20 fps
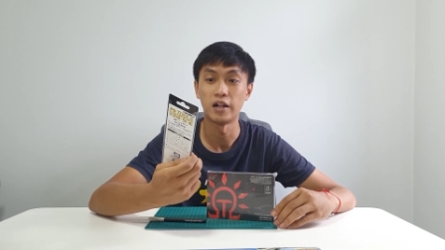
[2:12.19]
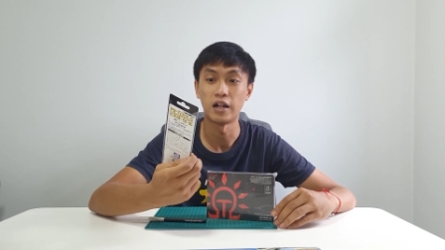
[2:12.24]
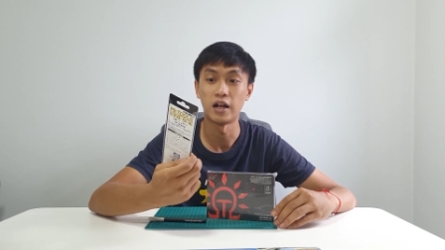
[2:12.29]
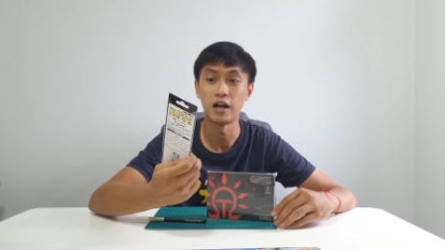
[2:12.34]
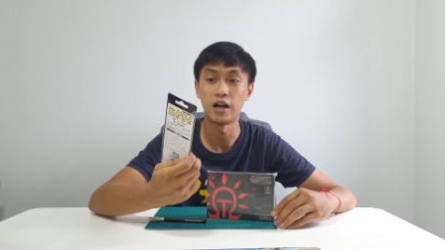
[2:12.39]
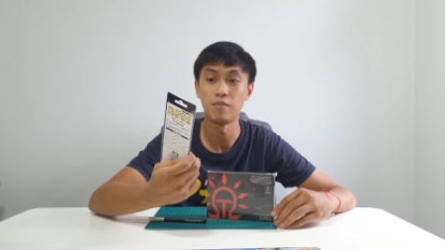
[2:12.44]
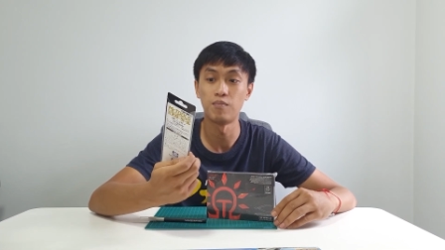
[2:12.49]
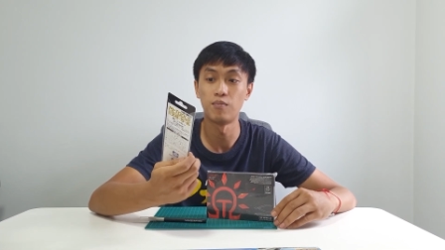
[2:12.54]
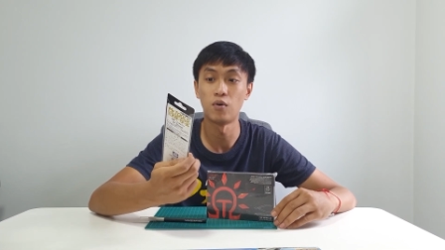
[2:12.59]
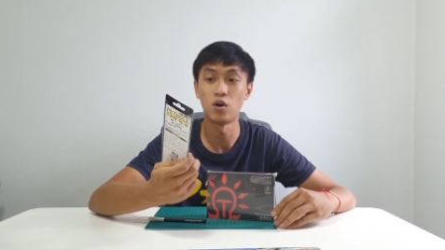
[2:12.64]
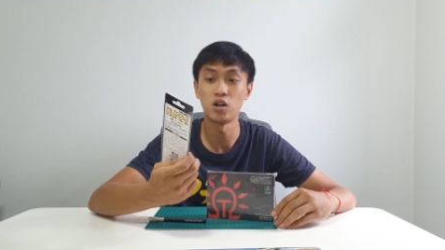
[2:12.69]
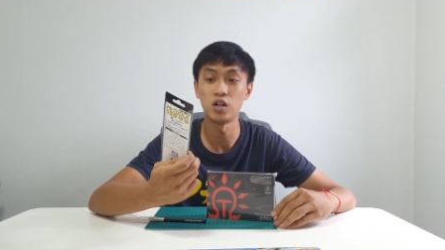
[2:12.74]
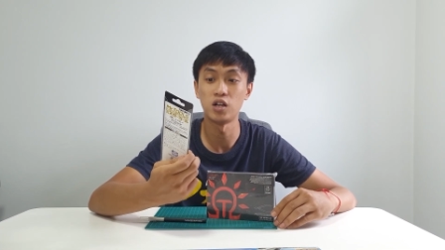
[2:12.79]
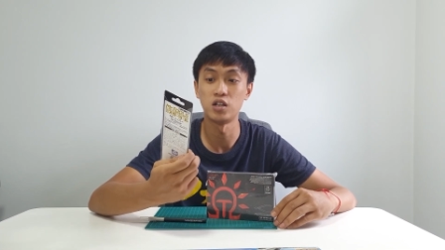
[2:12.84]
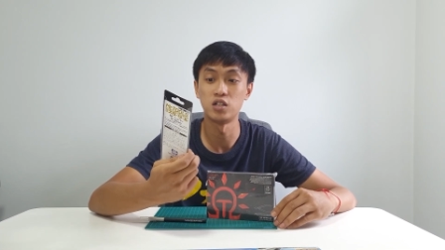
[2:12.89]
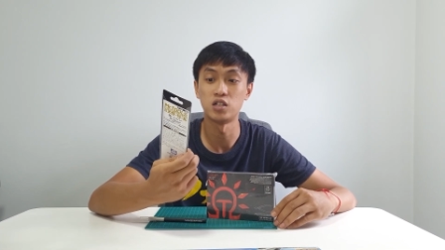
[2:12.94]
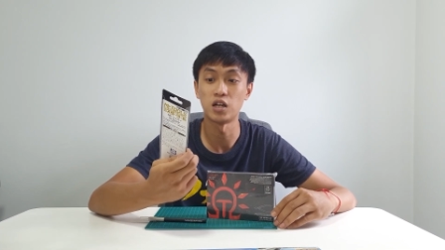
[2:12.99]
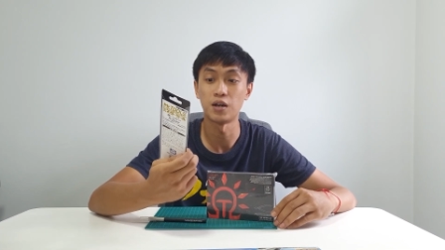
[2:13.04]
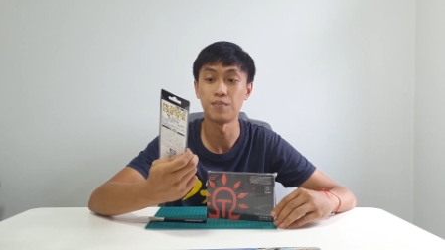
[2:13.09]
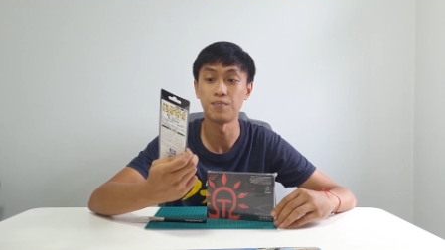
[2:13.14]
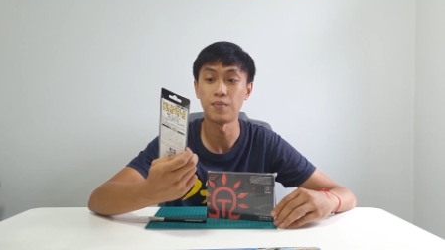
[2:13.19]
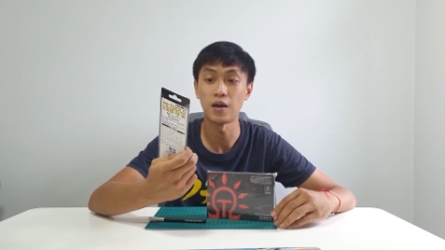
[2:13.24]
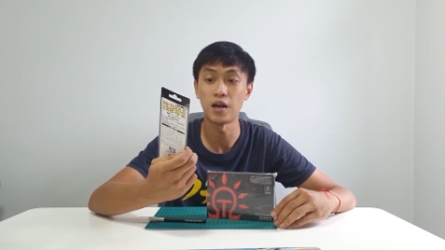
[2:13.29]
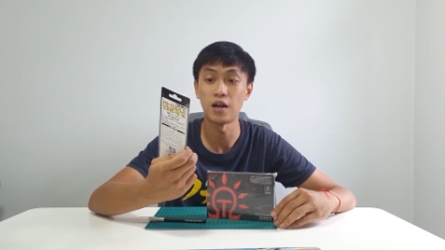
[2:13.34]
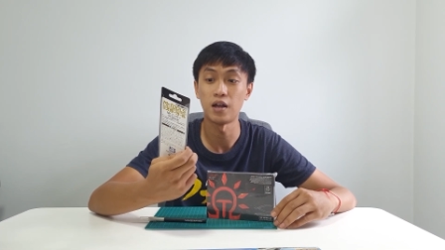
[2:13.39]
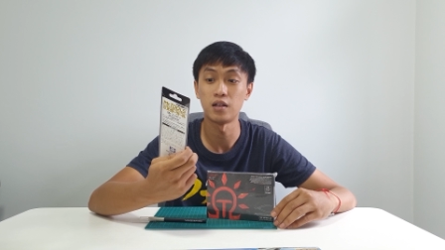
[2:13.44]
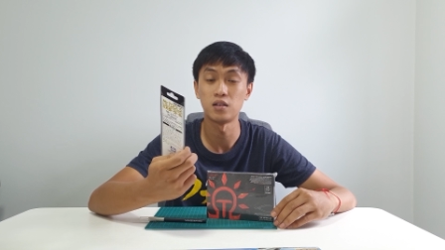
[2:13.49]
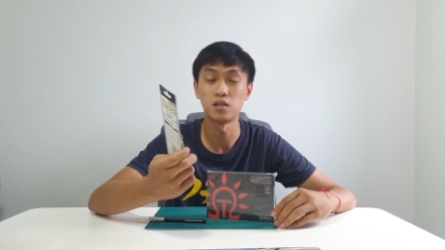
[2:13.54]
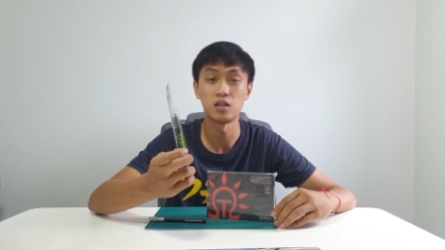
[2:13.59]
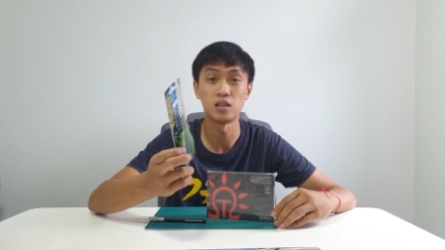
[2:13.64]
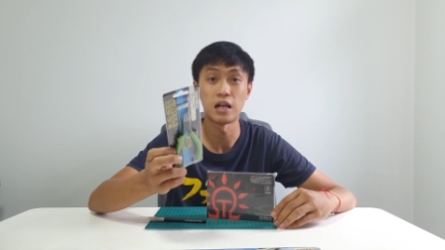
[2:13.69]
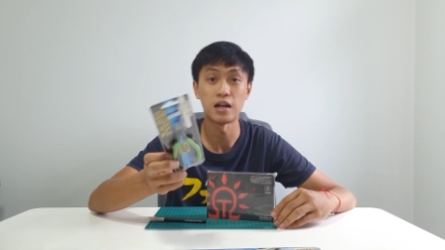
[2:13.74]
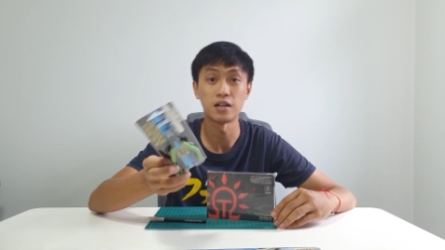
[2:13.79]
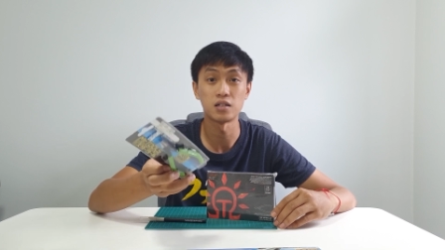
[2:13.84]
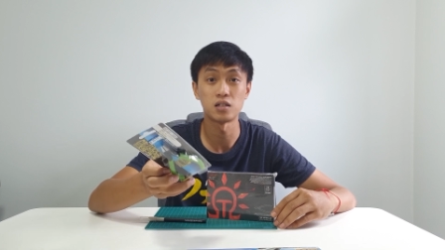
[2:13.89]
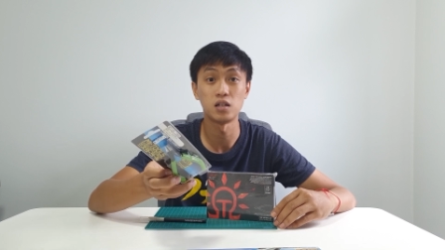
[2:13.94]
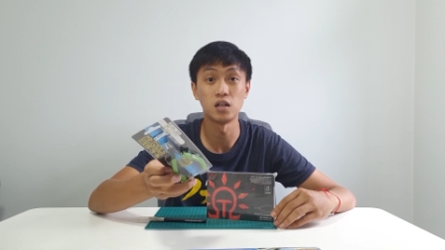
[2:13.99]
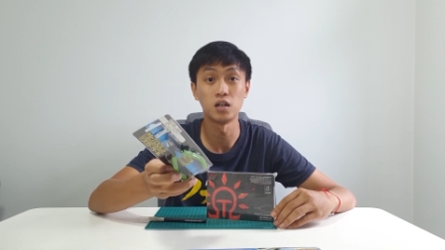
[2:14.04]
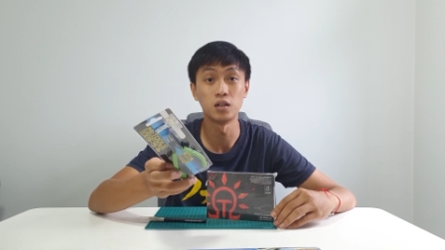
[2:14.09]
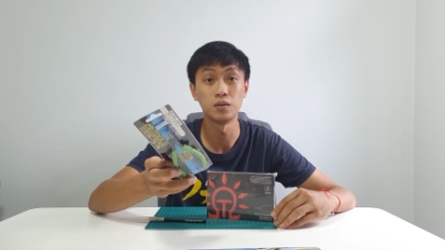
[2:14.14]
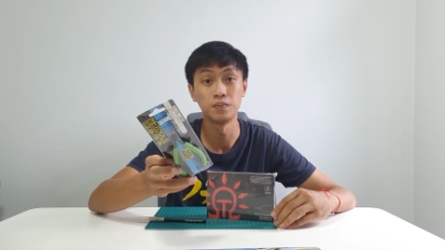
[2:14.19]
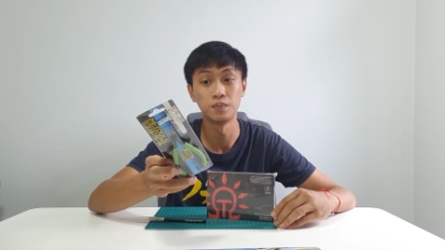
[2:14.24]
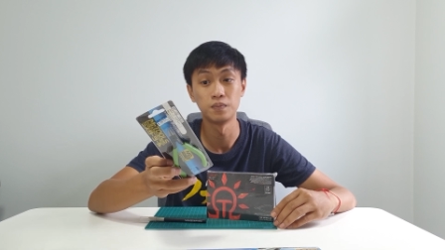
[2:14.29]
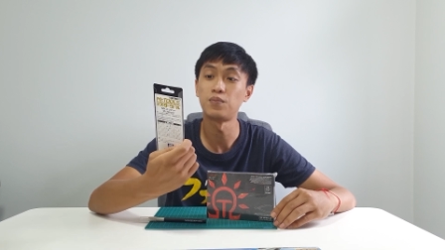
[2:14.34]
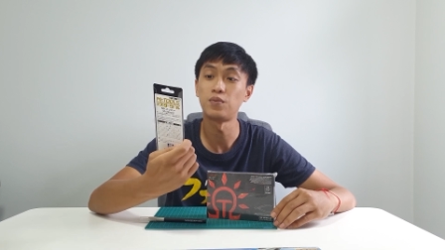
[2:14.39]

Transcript: I bought in Japan last year.